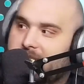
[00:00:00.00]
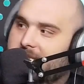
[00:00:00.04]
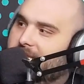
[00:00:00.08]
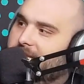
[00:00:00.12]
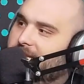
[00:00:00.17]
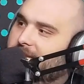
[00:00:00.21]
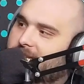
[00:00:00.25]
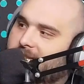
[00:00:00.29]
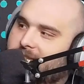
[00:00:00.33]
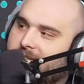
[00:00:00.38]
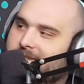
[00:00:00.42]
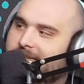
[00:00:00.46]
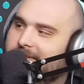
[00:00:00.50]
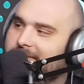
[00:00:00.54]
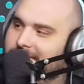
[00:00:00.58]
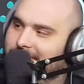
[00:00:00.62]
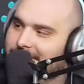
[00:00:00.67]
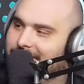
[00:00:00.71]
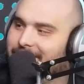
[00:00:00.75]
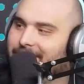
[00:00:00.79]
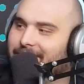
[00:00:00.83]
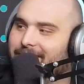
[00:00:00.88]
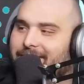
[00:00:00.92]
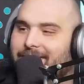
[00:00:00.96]
No, you
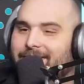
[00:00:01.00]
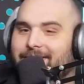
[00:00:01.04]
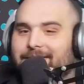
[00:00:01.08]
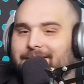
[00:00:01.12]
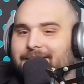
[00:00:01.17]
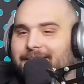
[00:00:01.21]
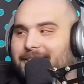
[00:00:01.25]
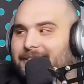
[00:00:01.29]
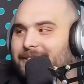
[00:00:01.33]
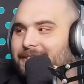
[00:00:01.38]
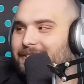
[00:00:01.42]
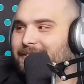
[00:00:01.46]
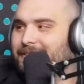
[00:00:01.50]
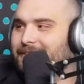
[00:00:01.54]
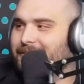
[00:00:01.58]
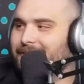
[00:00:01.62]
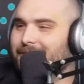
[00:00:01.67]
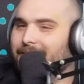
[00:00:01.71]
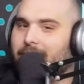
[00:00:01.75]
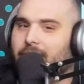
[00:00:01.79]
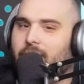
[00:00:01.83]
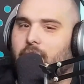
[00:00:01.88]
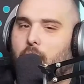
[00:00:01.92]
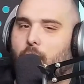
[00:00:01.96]
didn't, bitch.
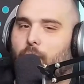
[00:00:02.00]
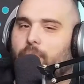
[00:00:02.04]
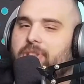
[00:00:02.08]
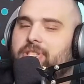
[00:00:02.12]
Like, now